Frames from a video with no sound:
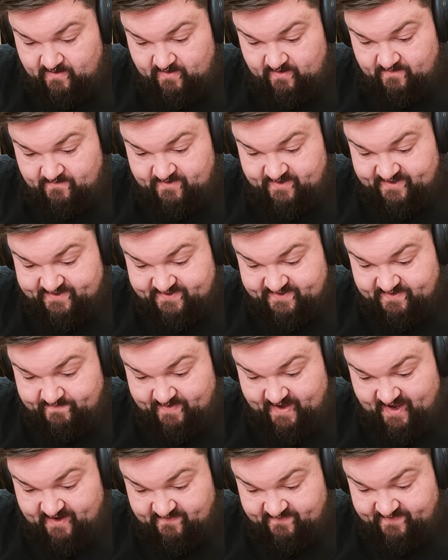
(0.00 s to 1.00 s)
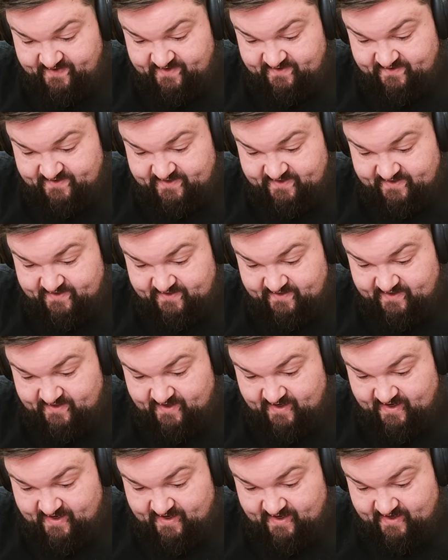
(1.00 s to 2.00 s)
When it enters the battlefield,
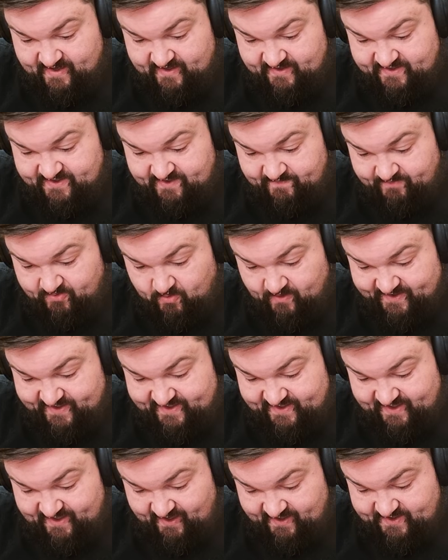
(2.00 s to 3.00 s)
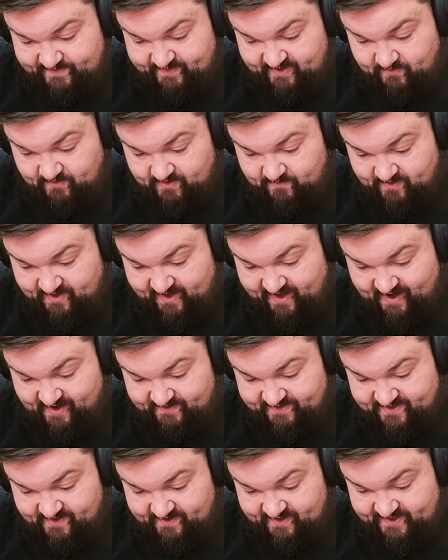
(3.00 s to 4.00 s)
support 6. Put a 1/1
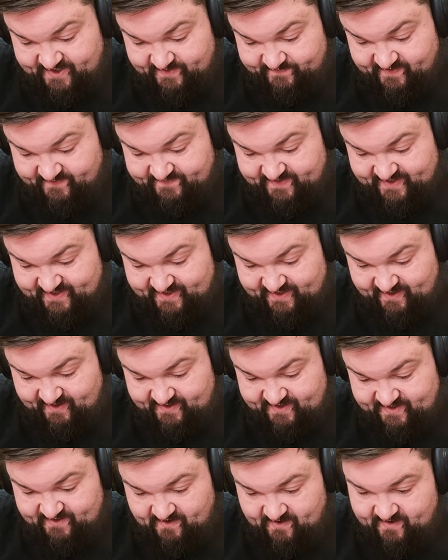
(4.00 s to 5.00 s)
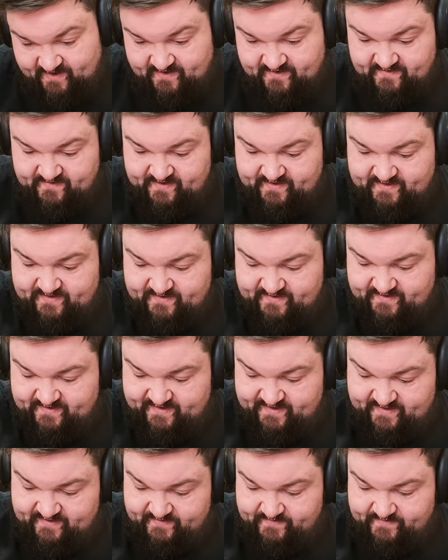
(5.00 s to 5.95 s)
counter on each of up to 6 target creatures.